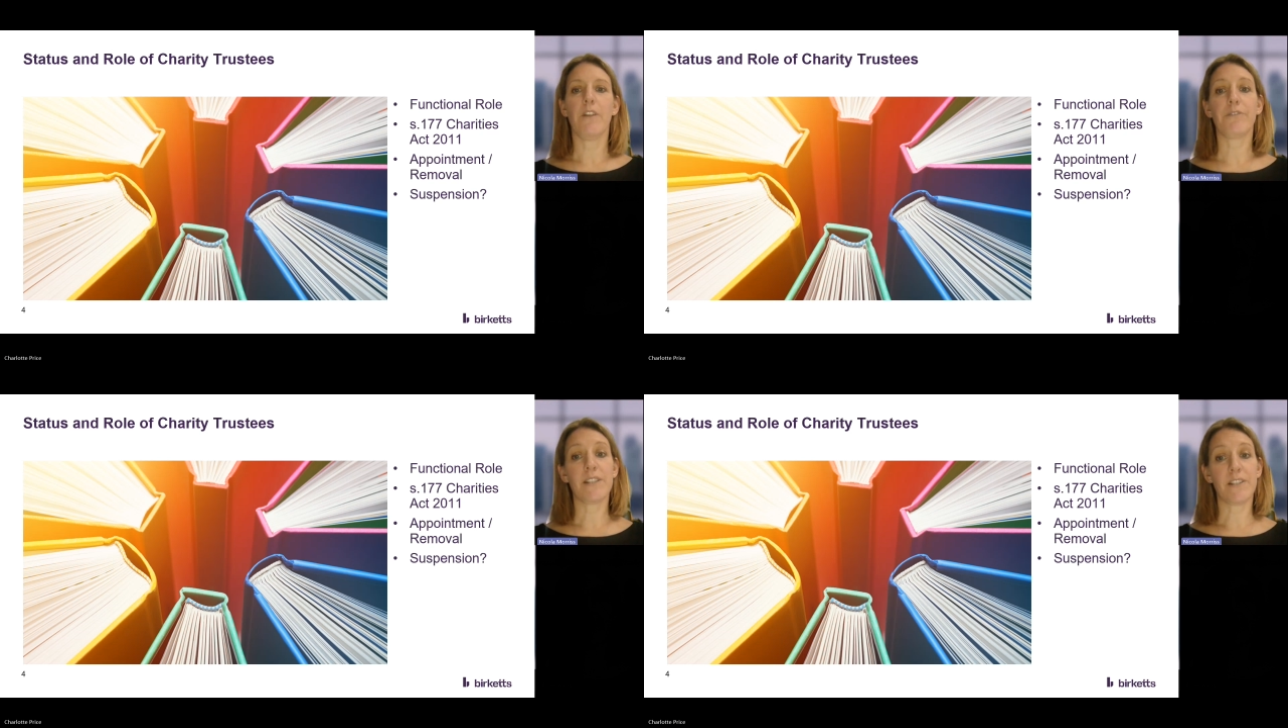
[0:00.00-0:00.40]

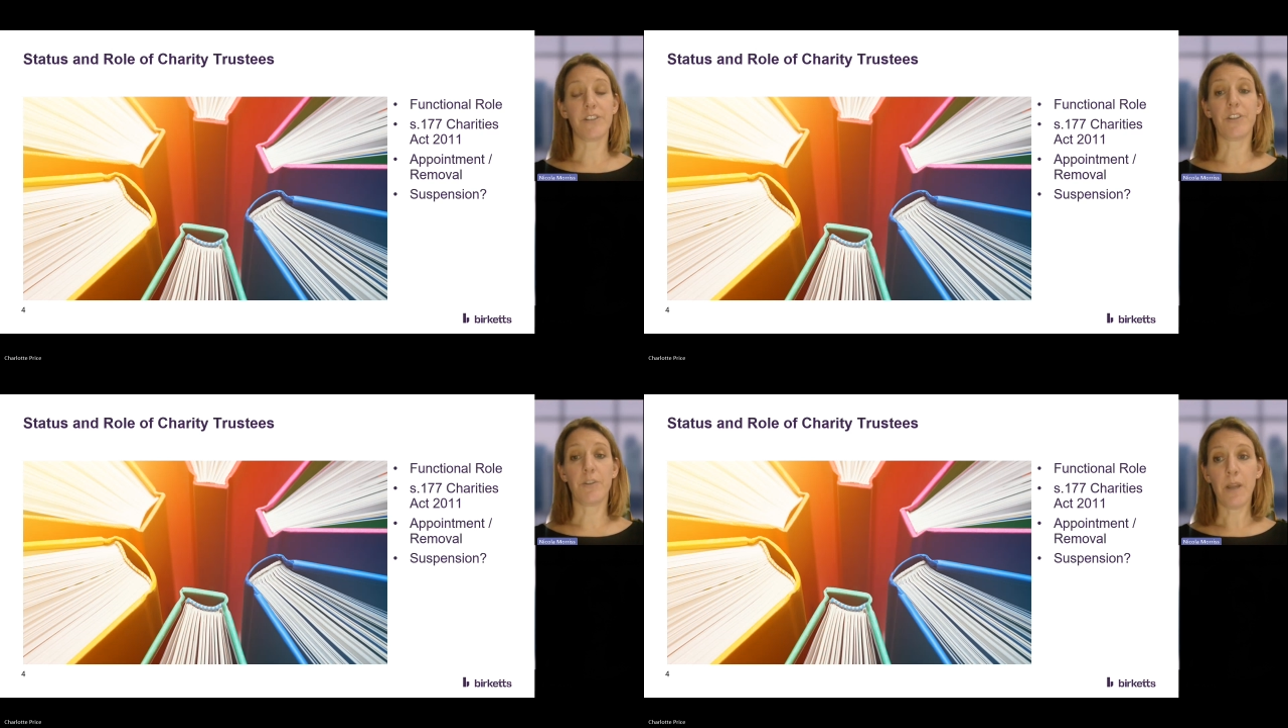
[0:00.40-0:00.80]
For
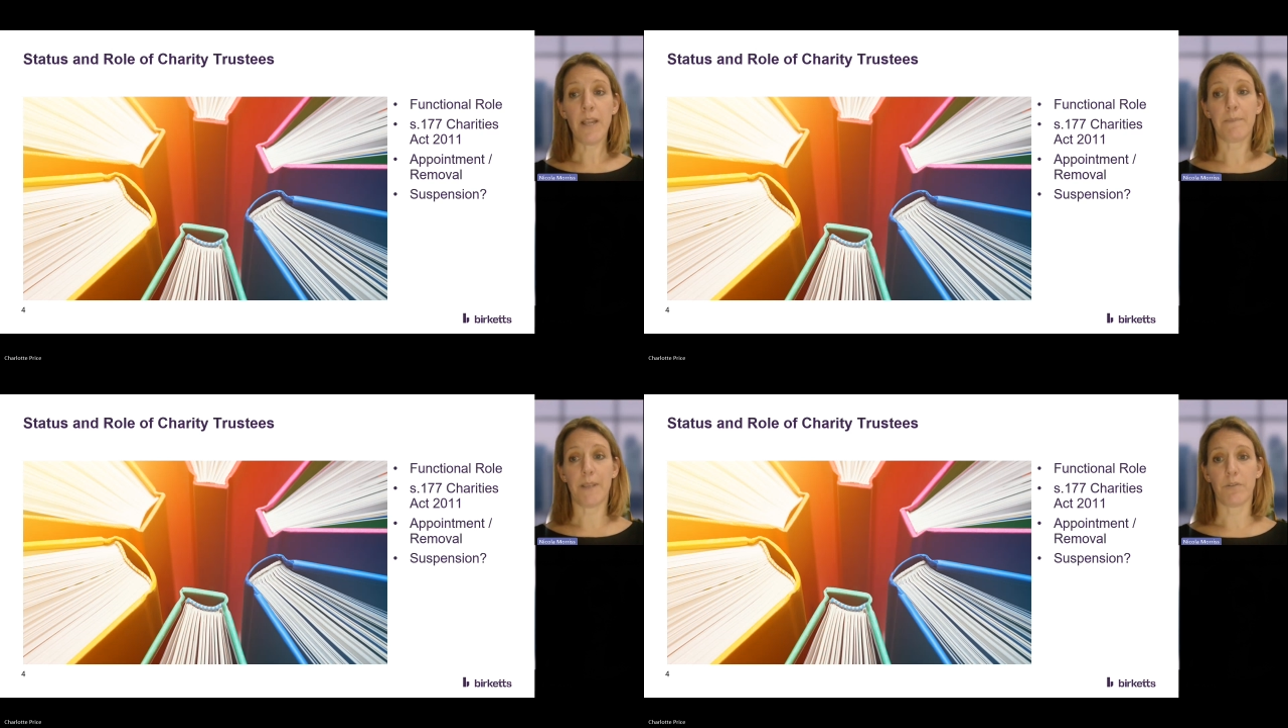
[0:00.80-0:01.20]
instance, you
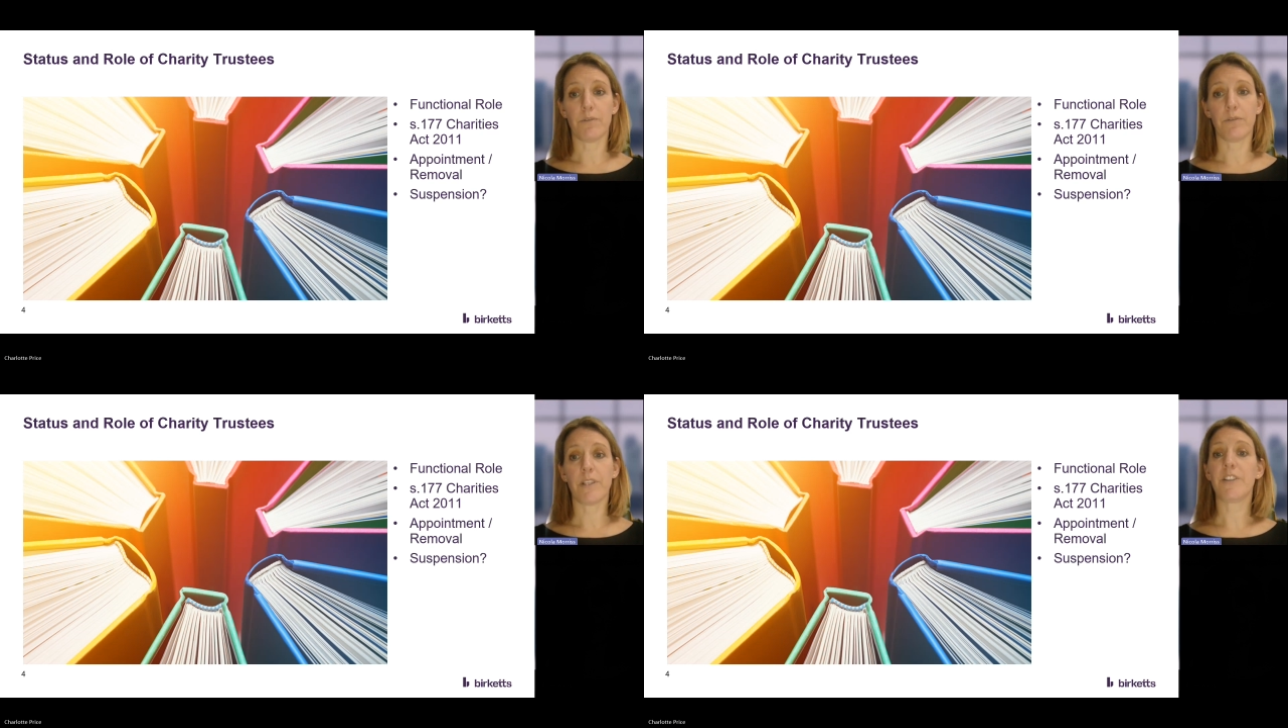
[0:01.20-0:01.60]
might be
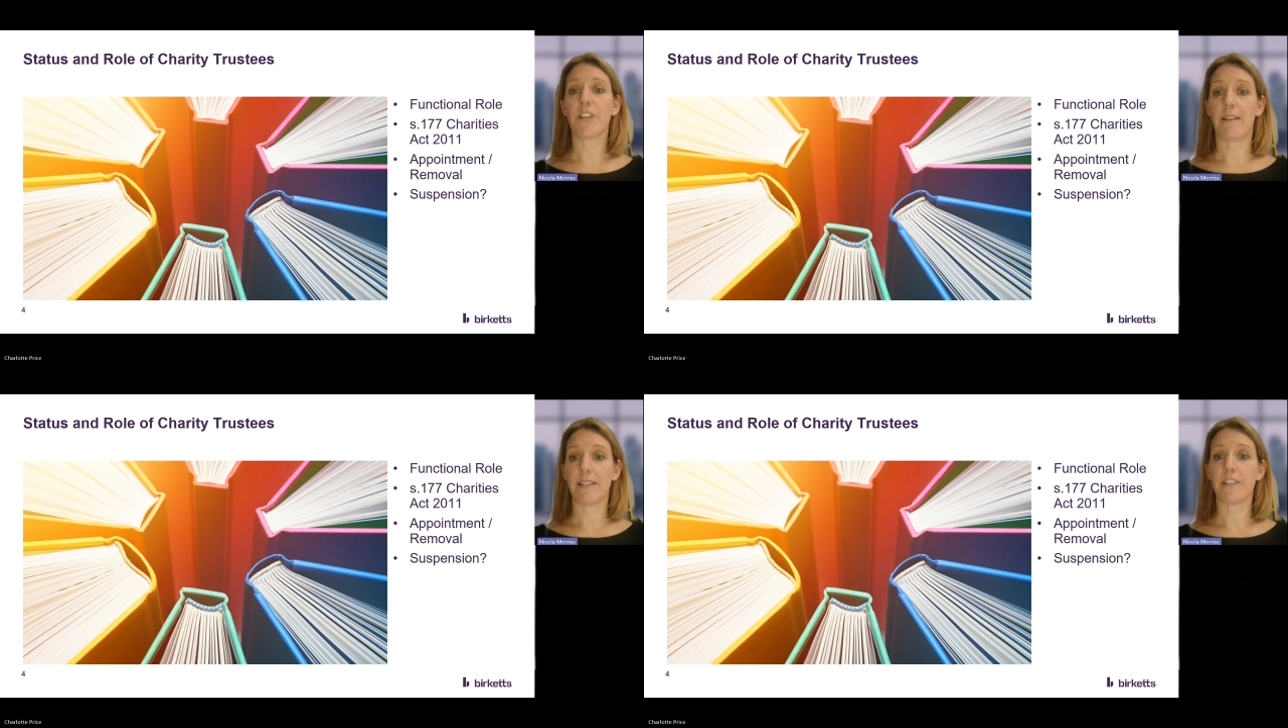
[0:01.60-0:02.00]
called a
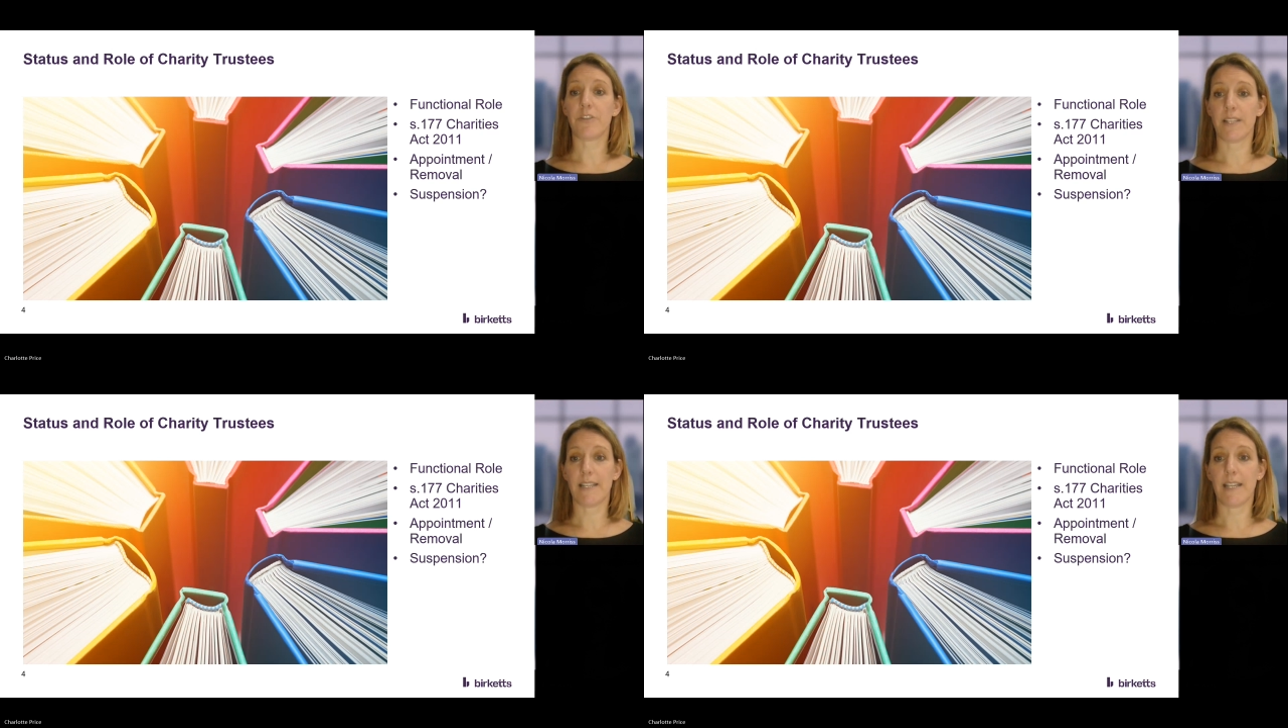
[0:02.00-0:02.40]
charity
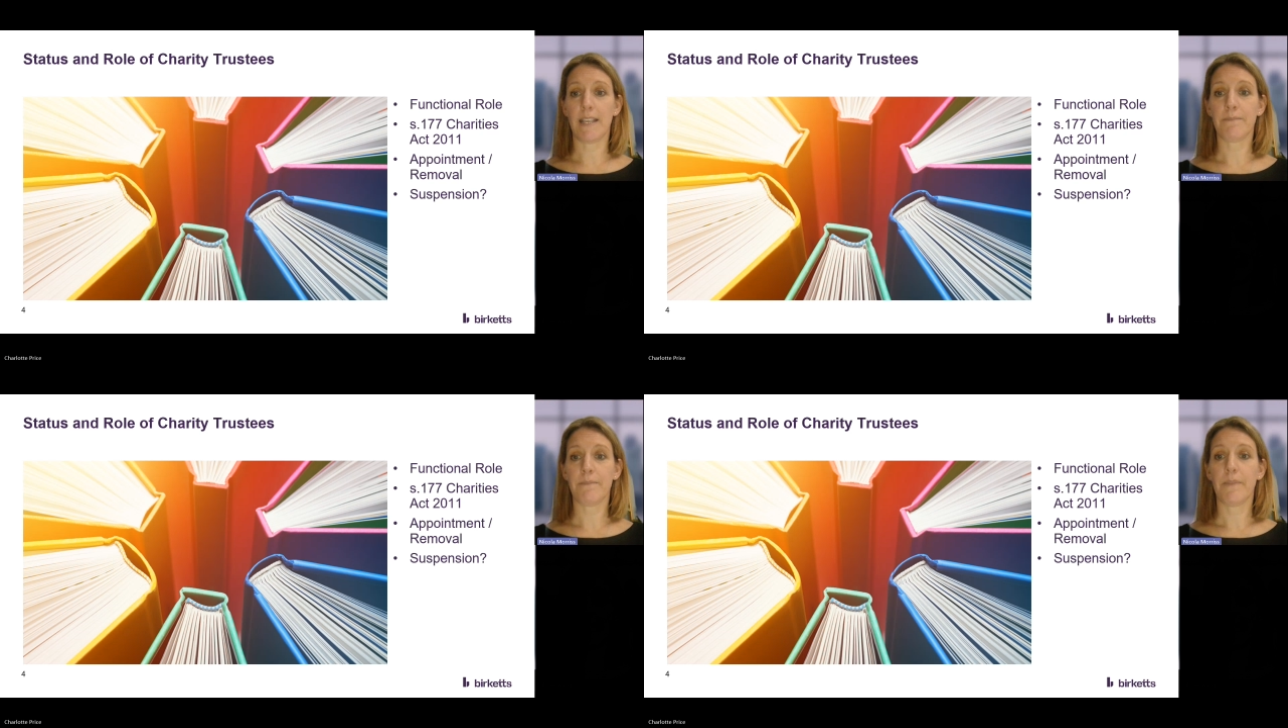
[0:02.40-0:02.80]

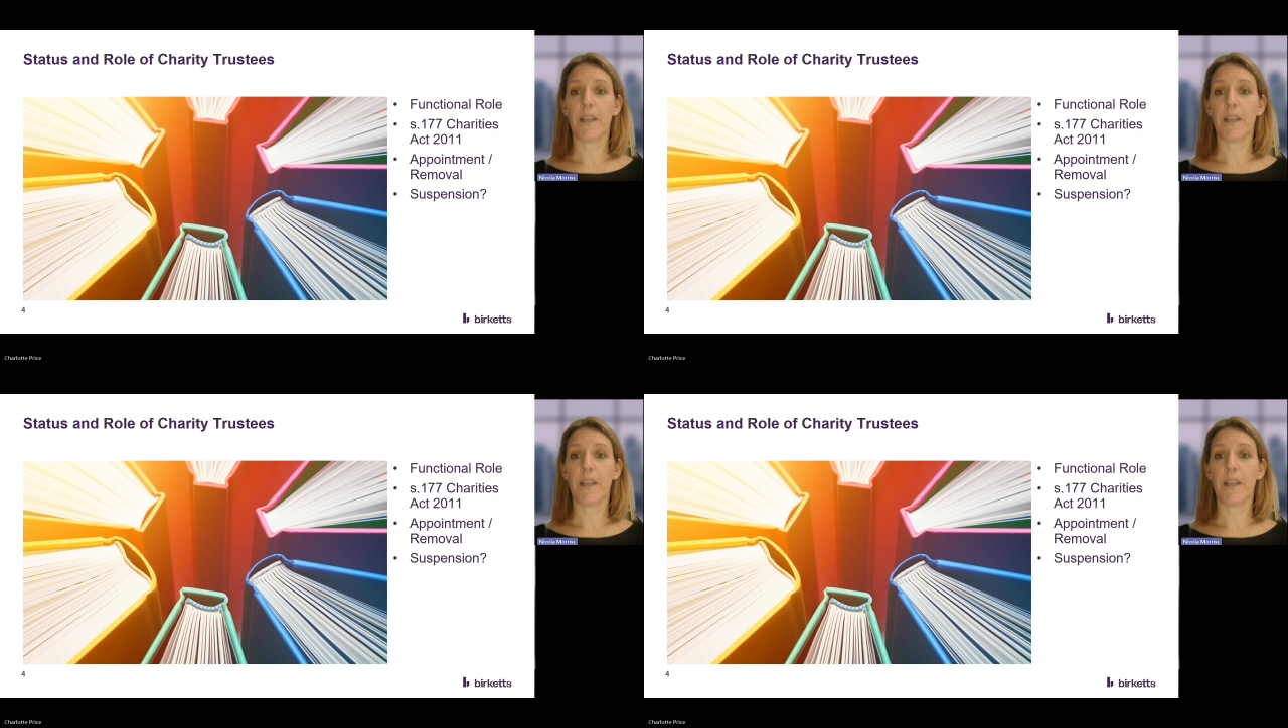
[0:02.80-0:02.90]
trustee,